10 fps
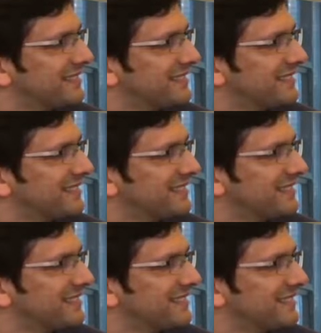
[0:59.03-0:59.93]

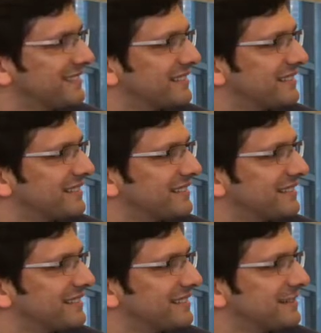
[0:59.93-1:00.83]

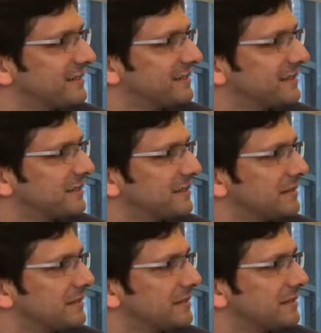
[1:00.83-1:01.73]

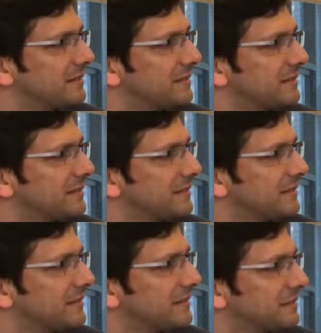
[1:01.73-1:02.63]

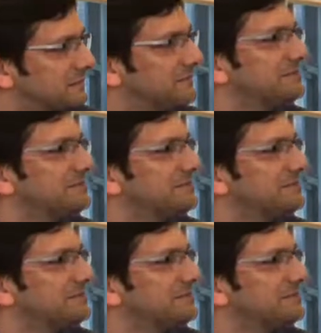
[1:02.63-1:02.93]
[no speech]